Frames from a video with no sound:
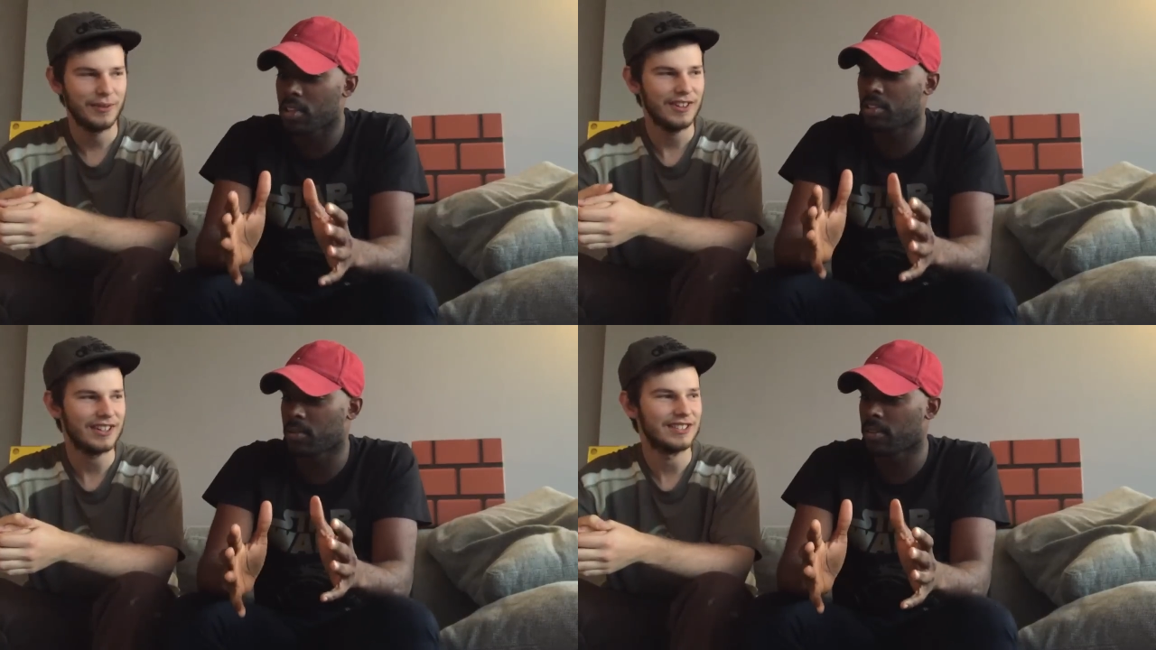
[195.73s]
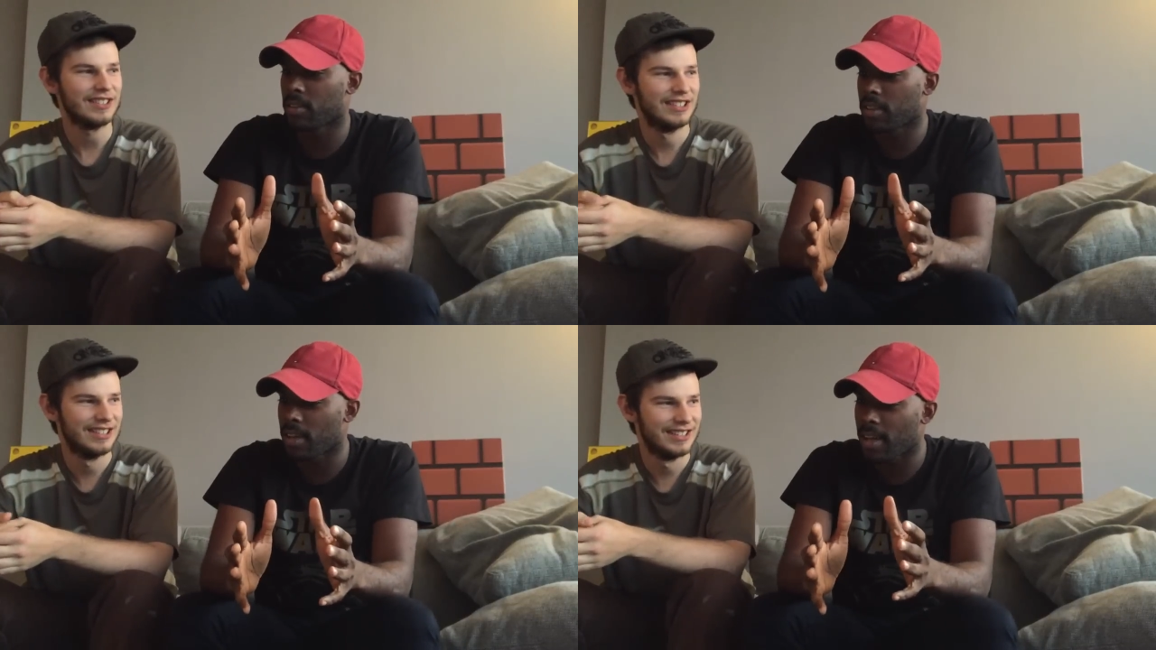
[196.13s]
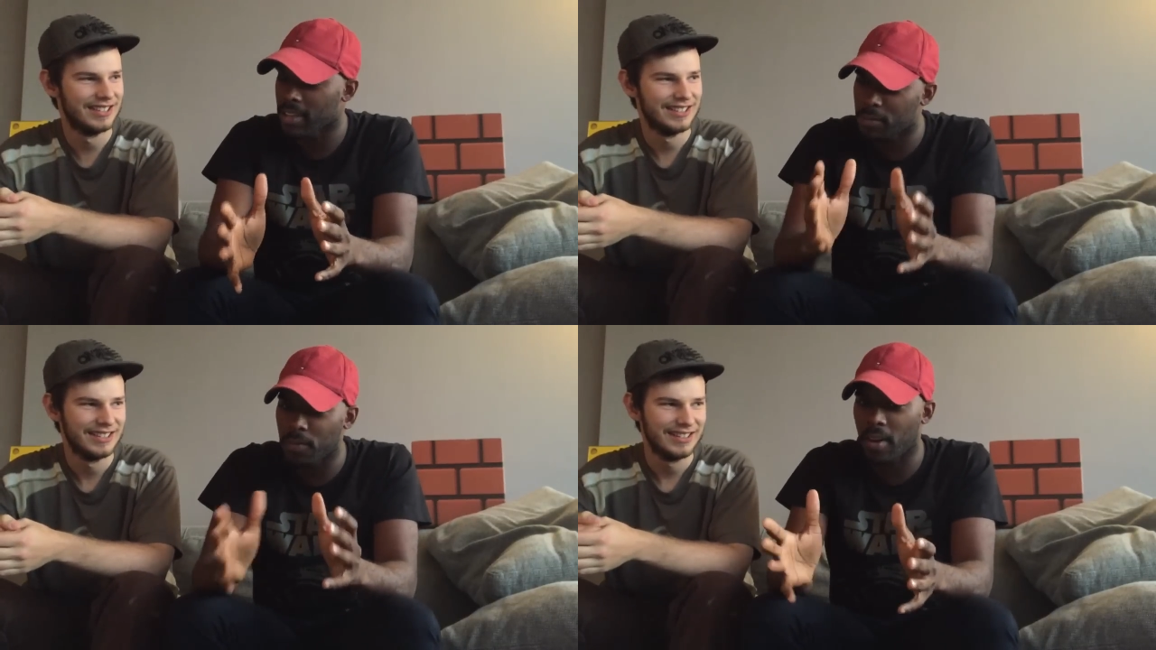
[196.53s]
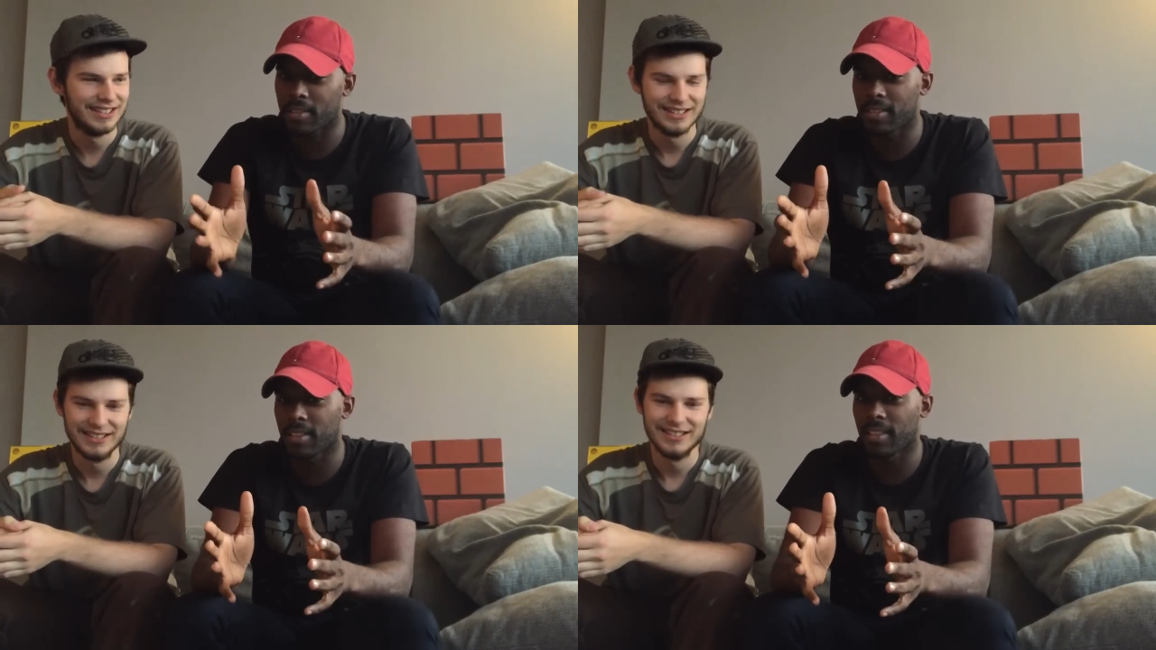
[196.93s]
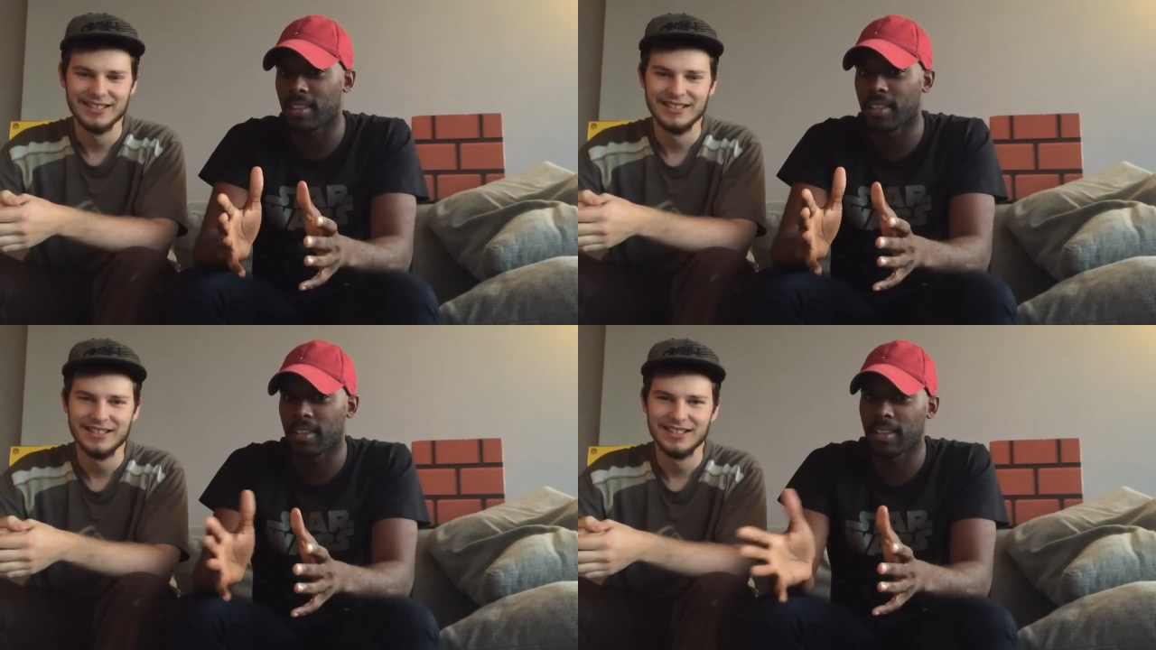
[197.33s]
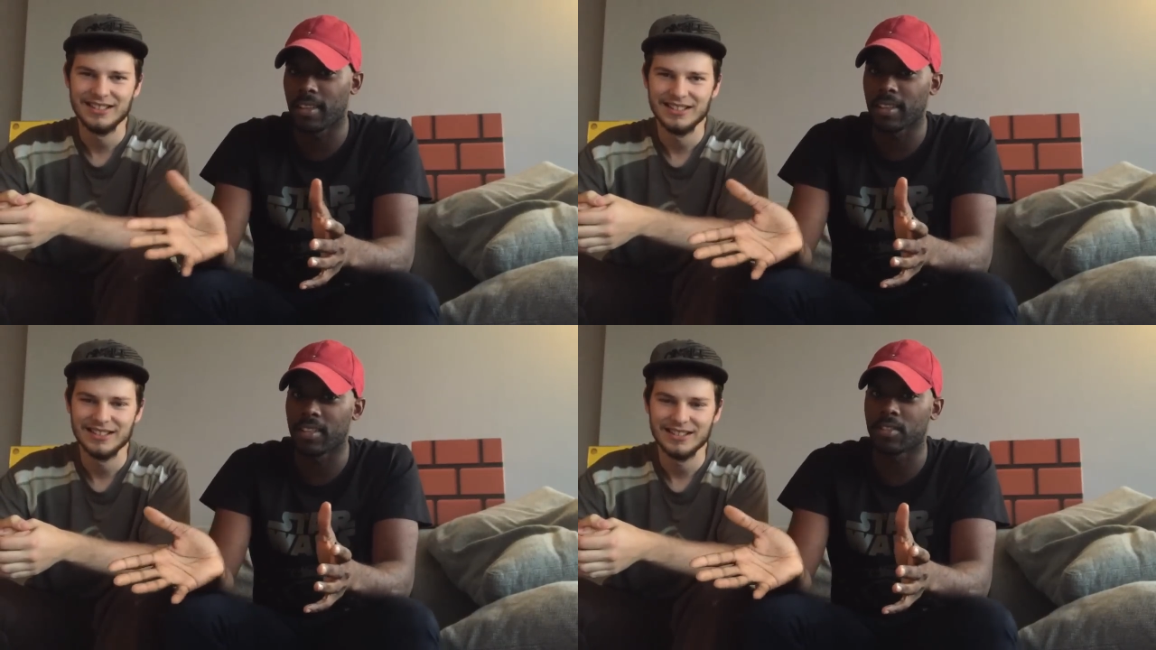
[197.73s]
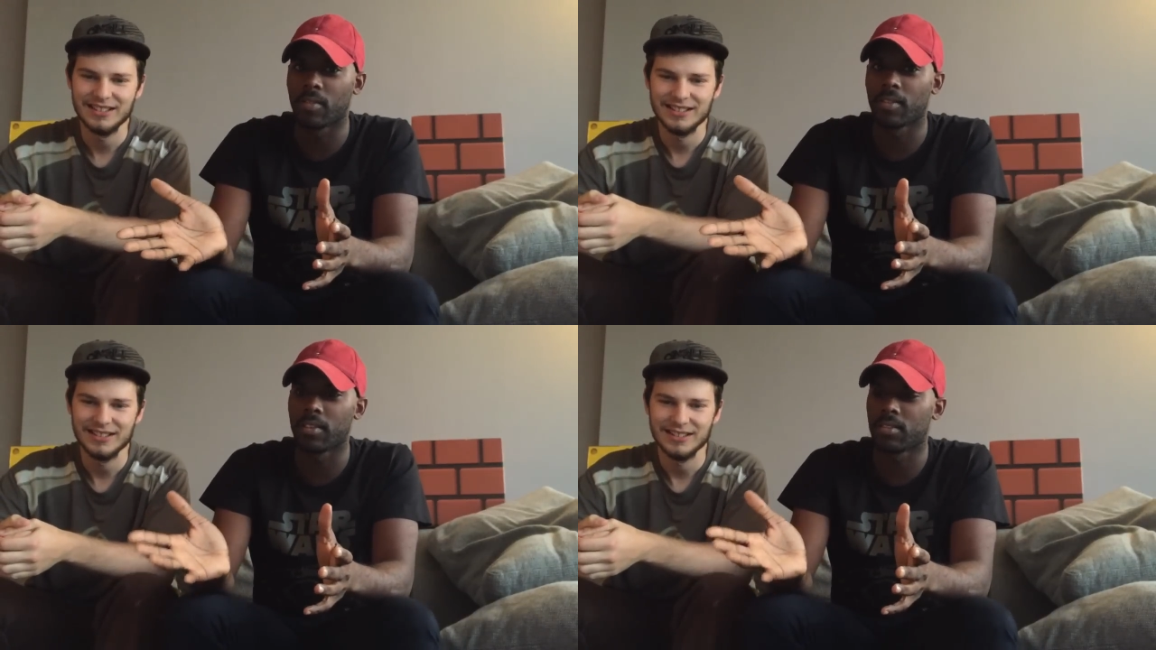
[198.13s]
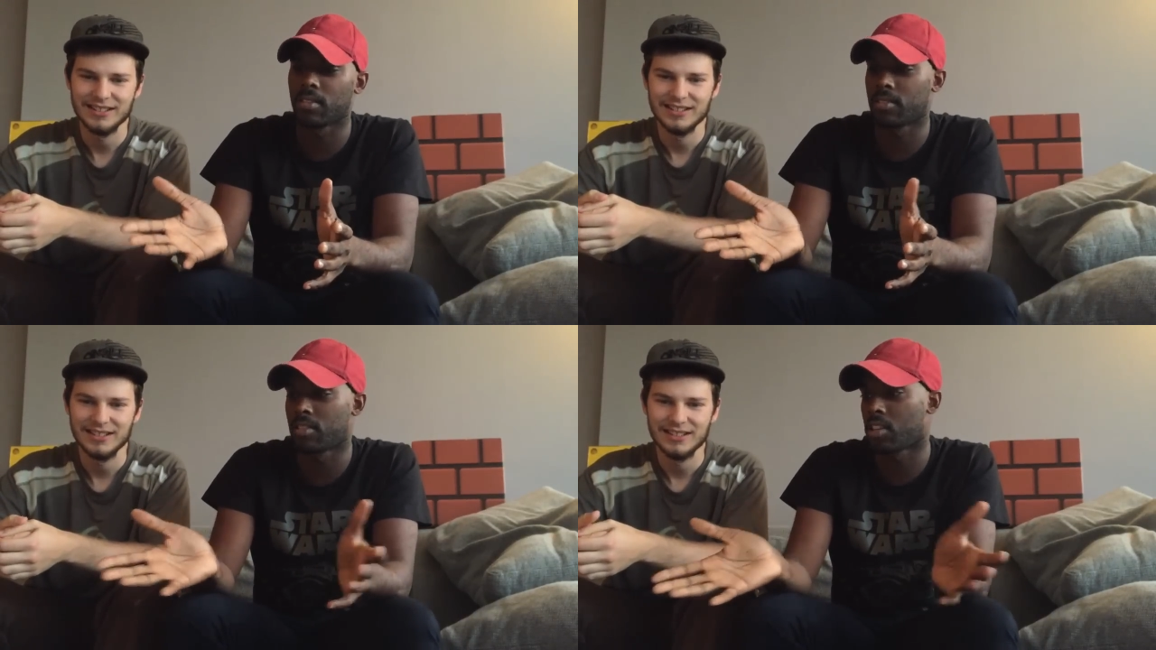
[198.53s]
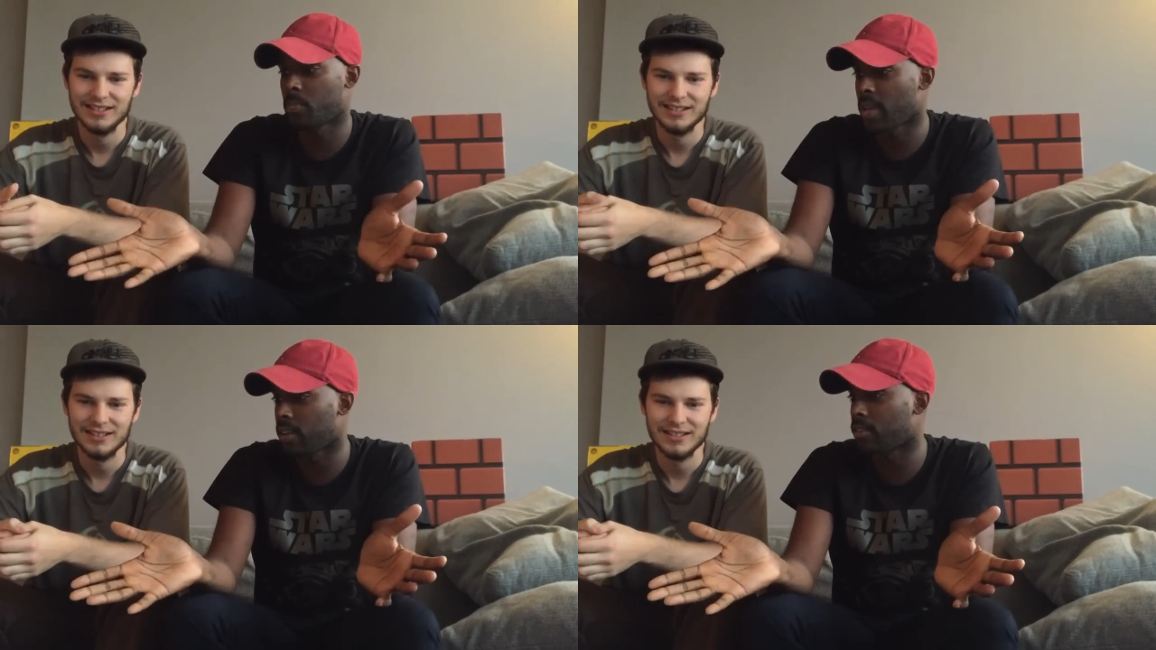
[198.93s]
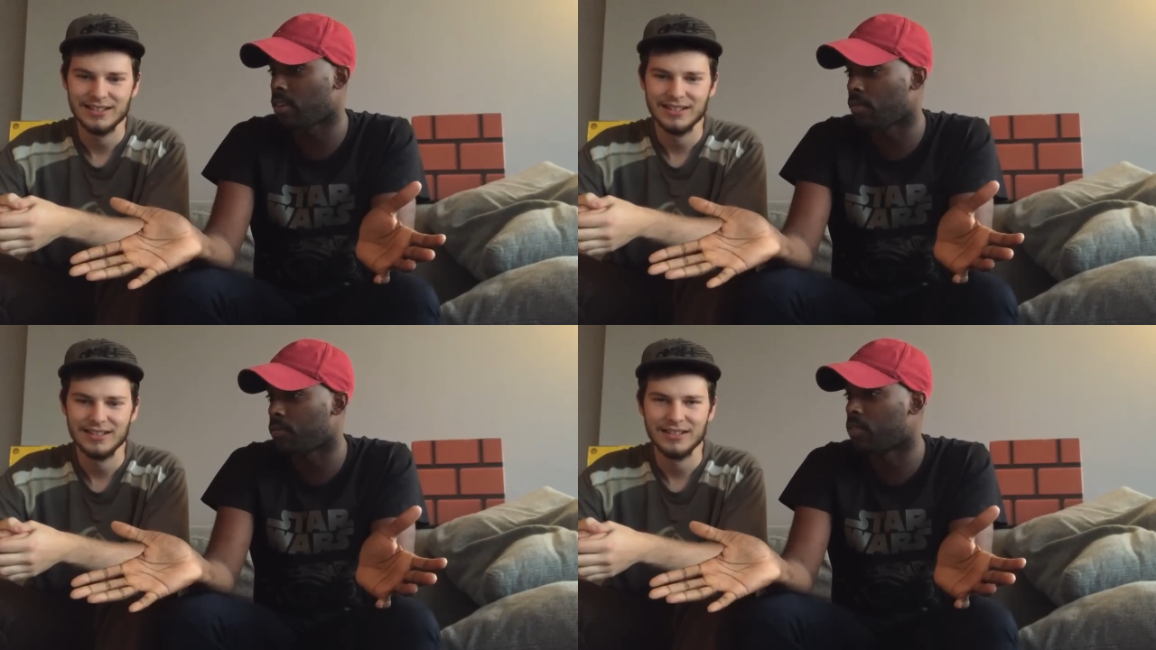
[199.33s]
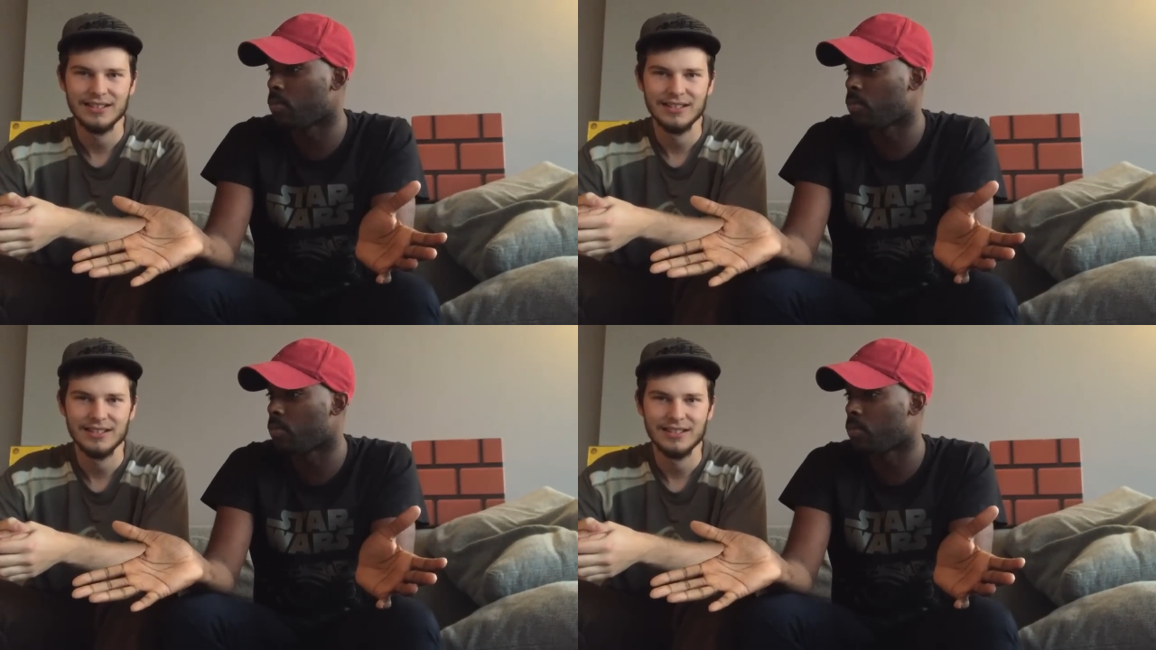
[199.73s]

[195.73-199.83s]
Speaker 1: suspect. Yeah, he's fucked. He, uh, he's the suspect of the